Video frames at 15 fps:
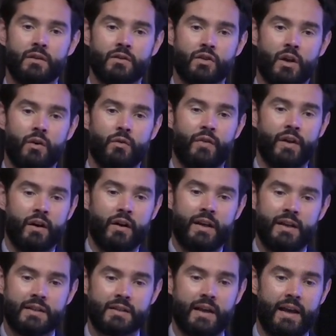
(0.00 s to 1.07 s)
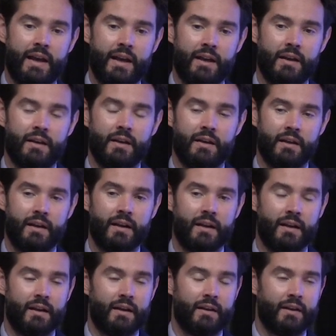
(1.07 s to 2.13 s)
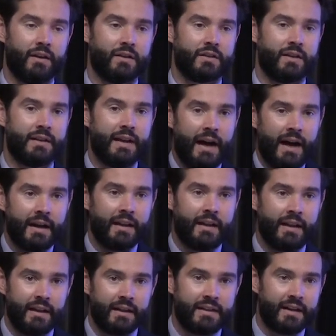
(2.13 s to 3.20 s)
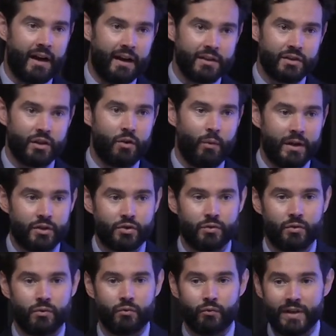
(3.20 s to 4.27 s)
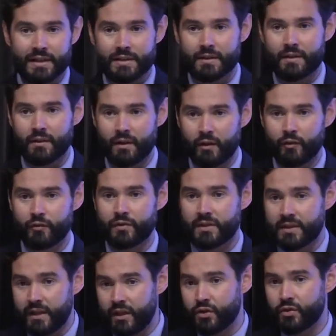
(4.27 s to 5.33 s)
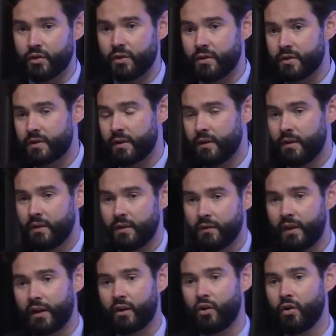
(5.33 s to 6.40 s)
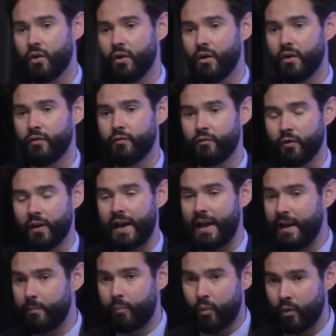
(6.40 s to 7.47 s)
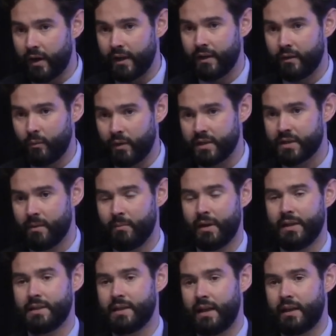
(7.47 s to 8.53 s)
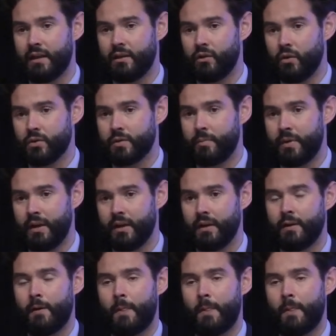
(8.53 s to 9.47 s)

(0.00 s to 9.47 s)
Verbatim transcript: So there is a, an, uh, there's not an inconsequential risk of seizures that occur for any point when somebody's taking clozapine